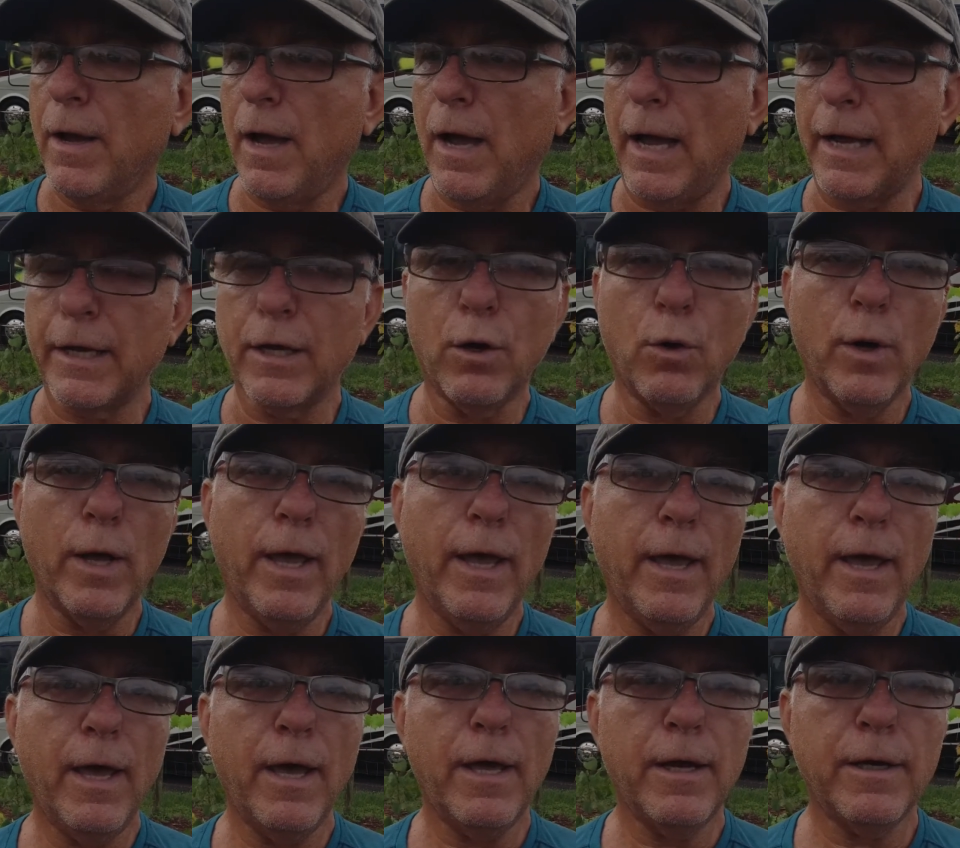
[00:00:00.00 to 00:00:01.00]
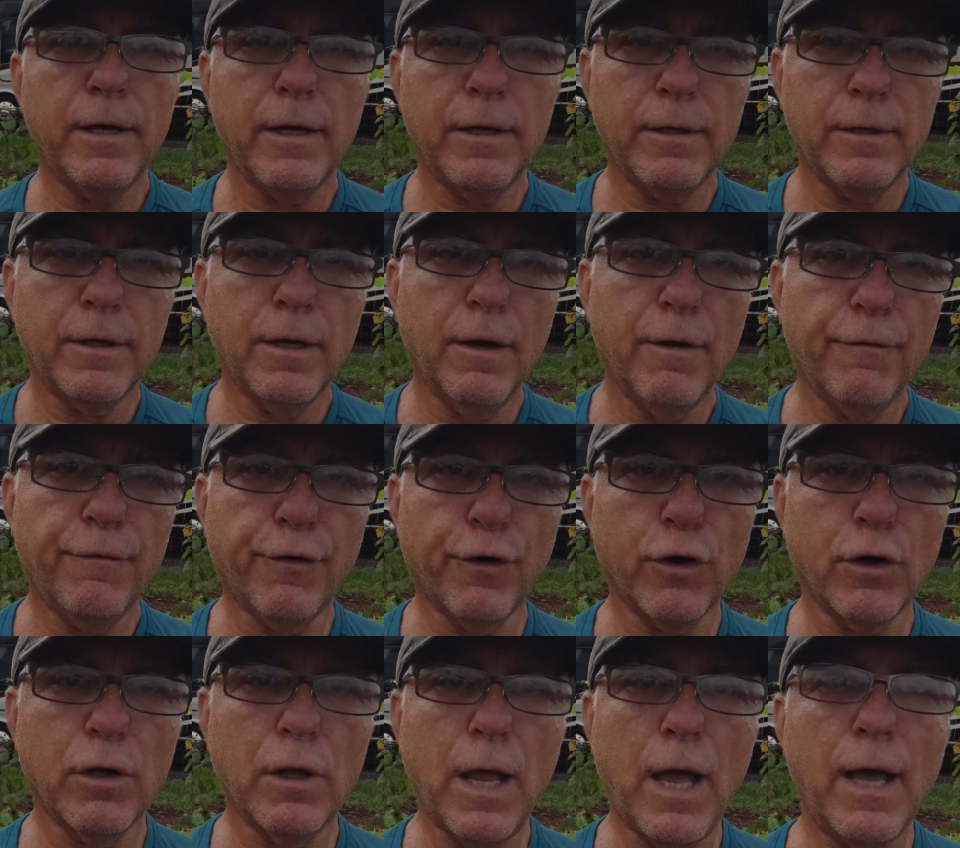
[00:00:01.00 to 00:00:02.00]
I go ahead and
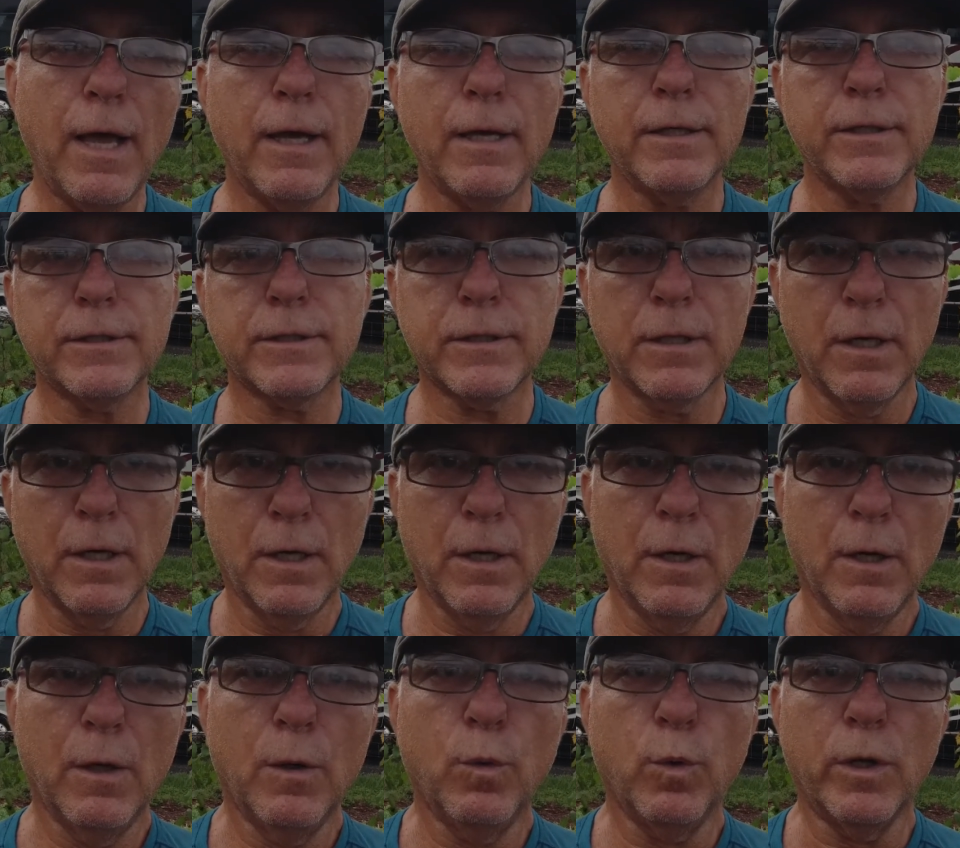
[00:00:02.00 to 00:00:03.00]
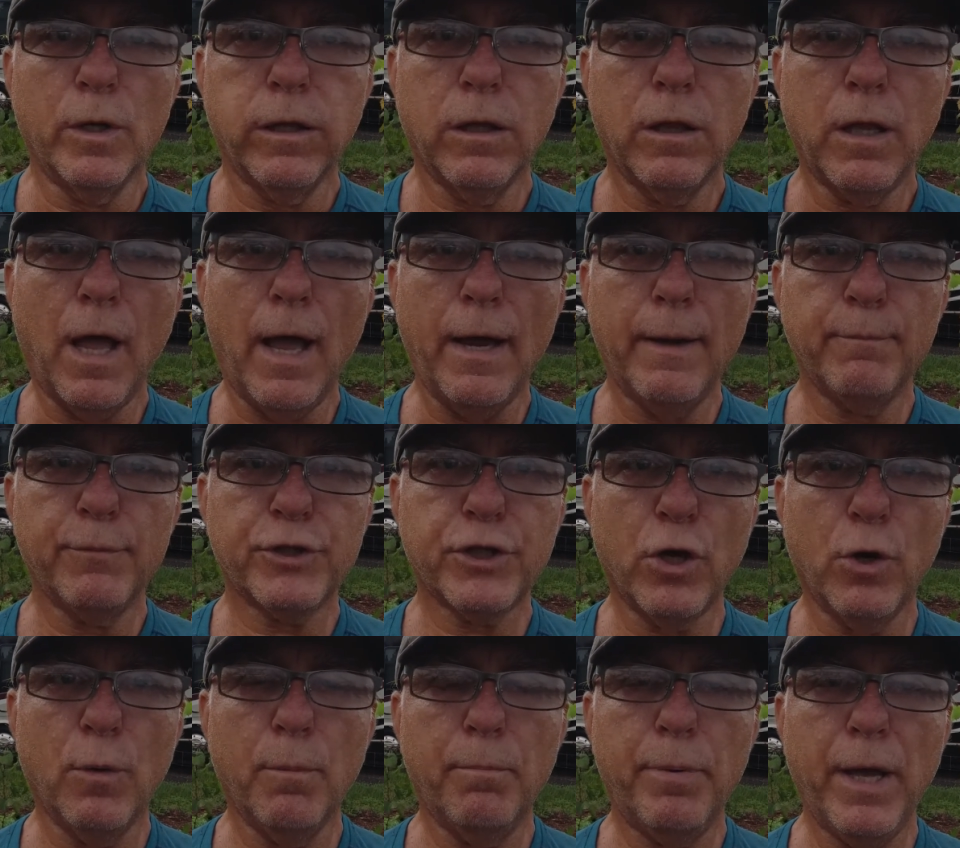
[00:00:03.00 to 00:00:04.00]
fertilize with
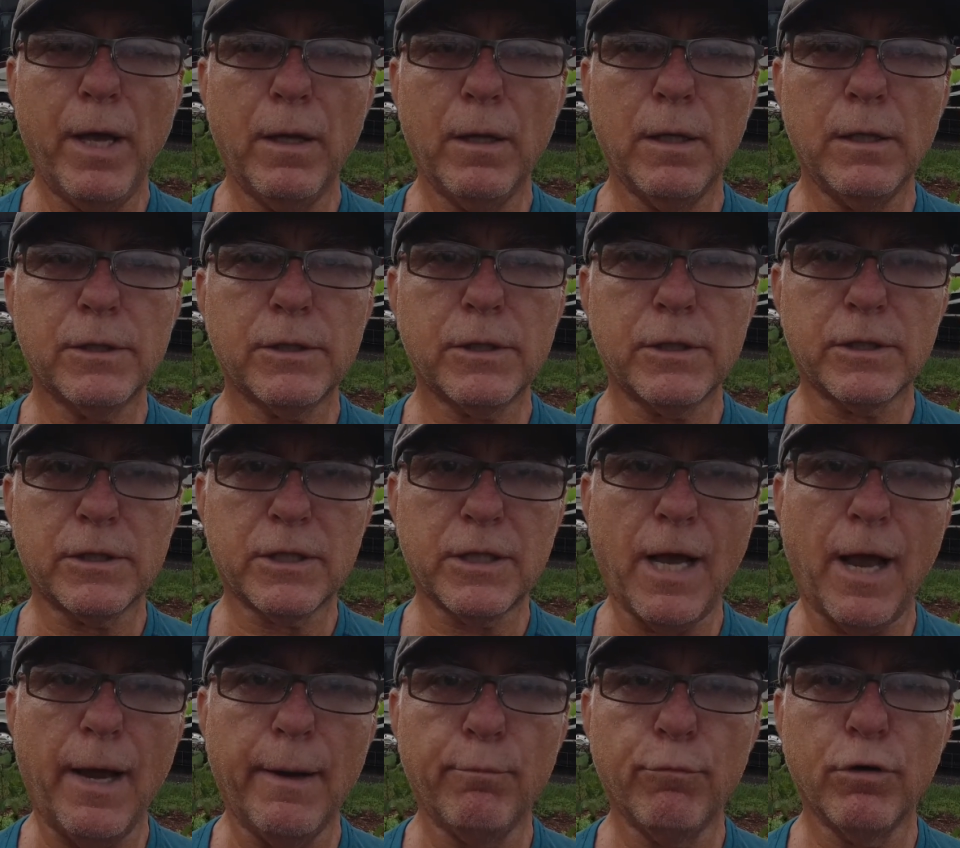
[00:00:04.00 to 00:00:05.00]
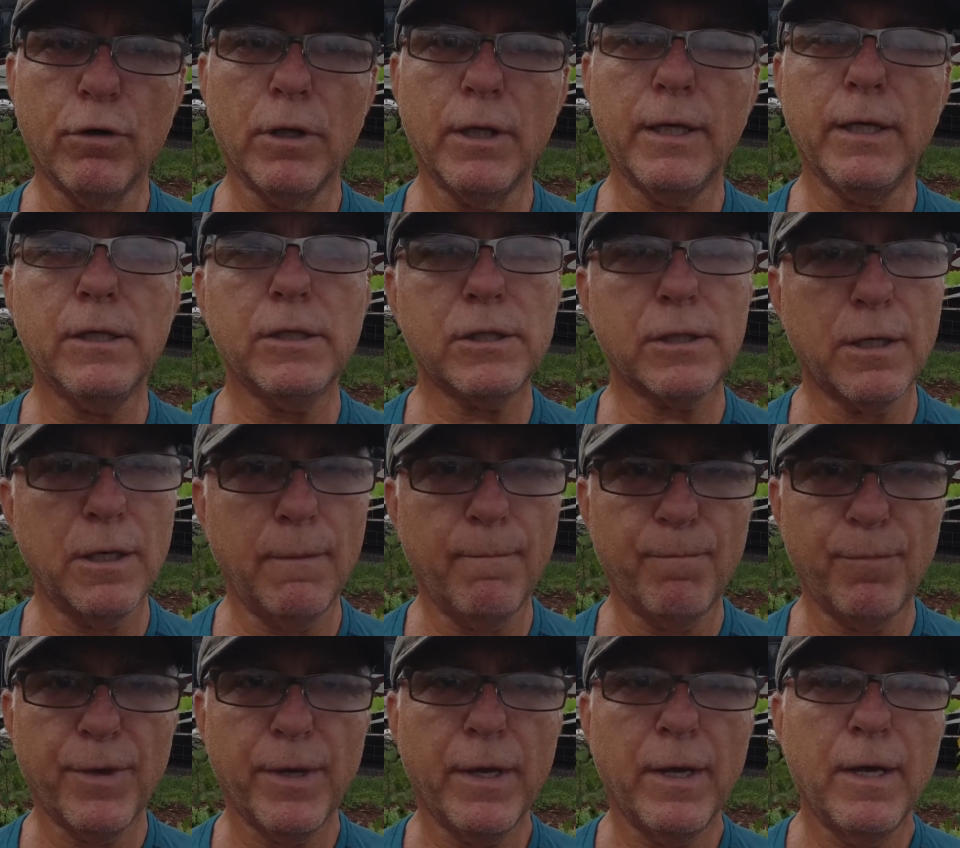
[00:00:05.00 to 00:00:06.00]
limestone pellets. It's time released.
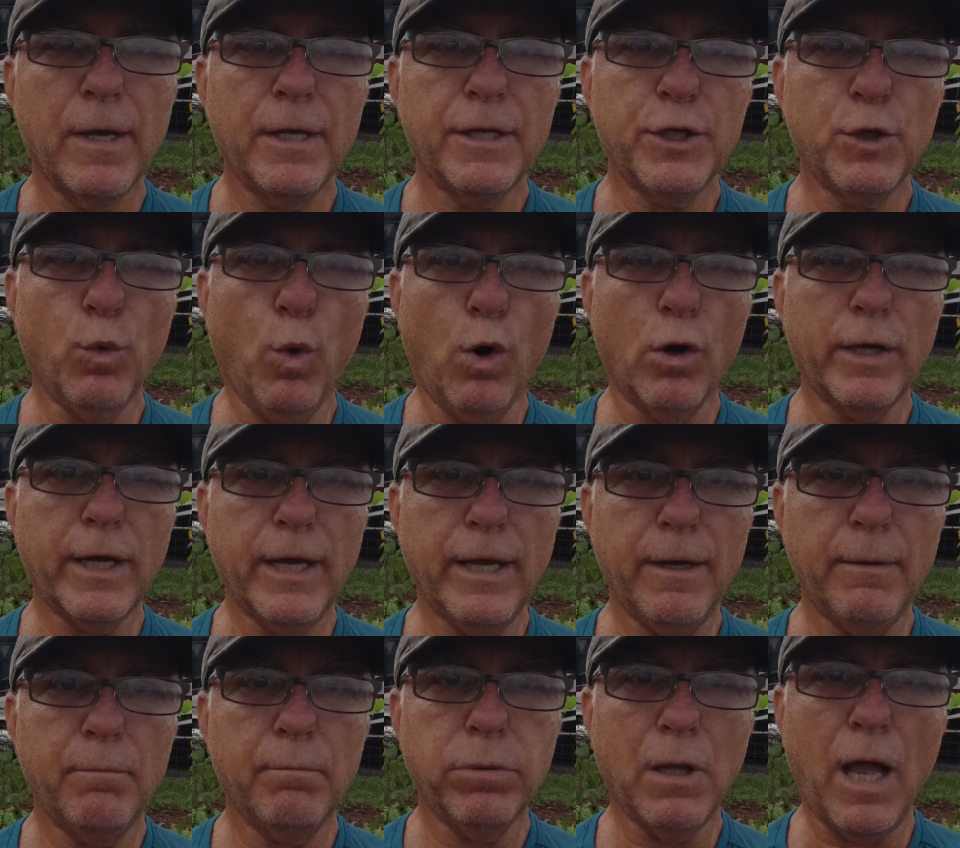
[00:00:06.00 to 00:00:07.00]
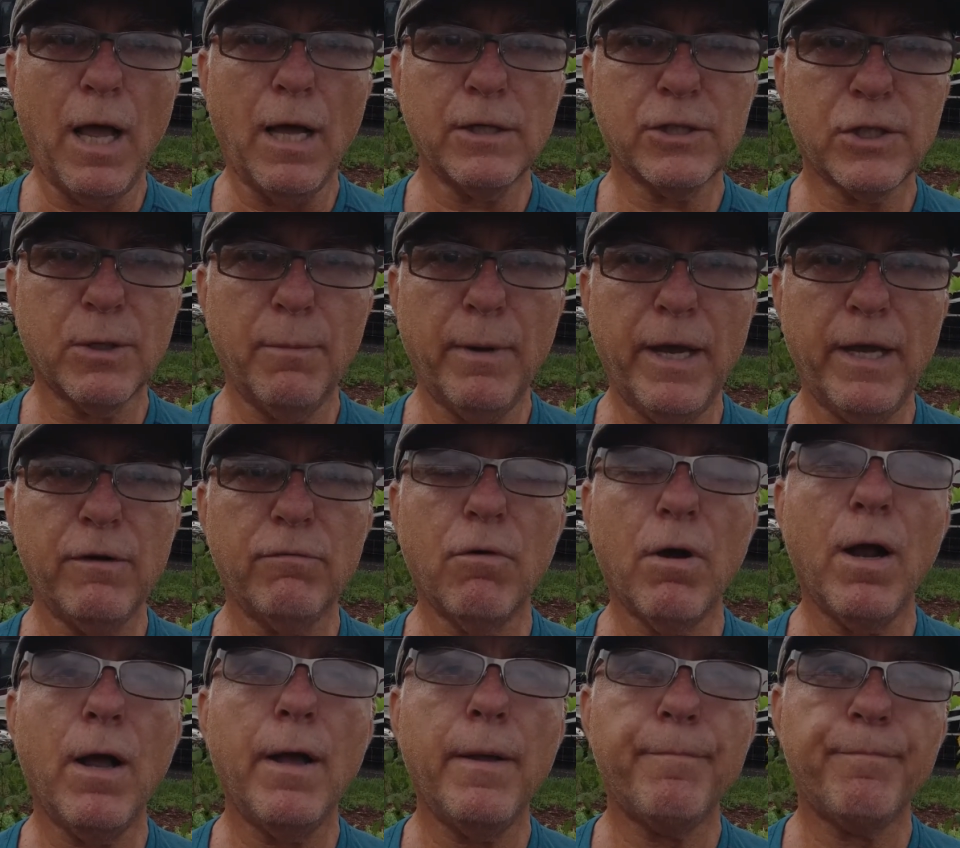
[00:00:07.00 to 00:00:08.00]
You won't get blossom end
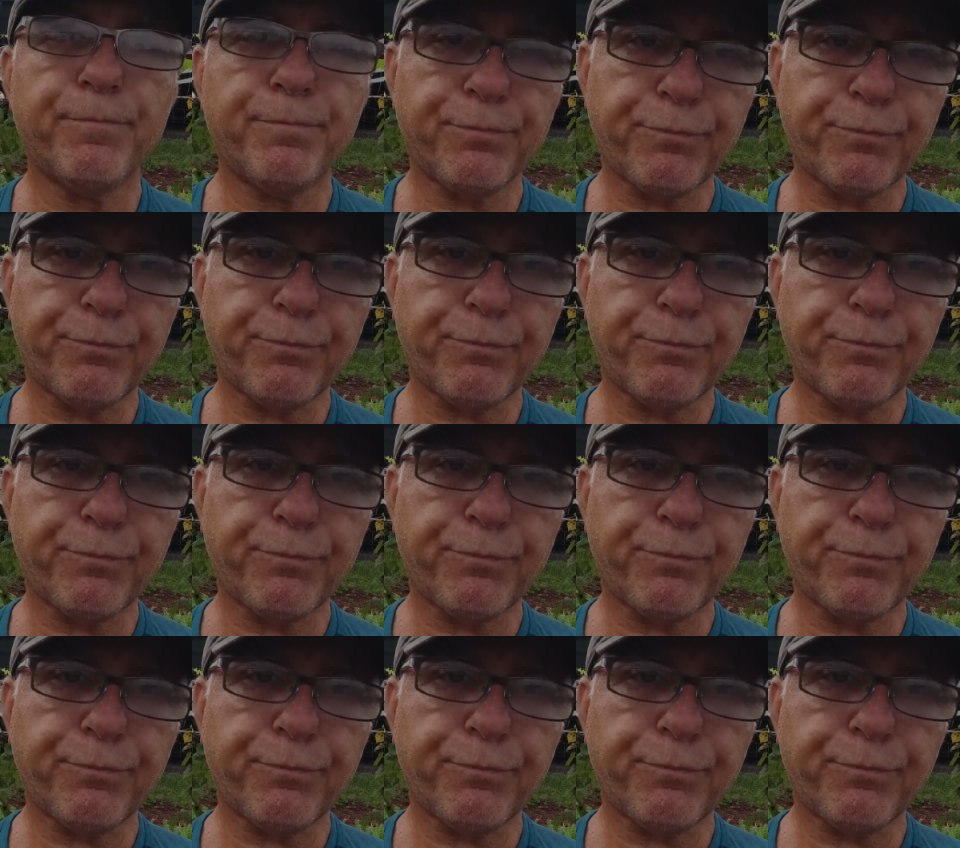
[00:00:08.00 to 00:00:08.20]
rot.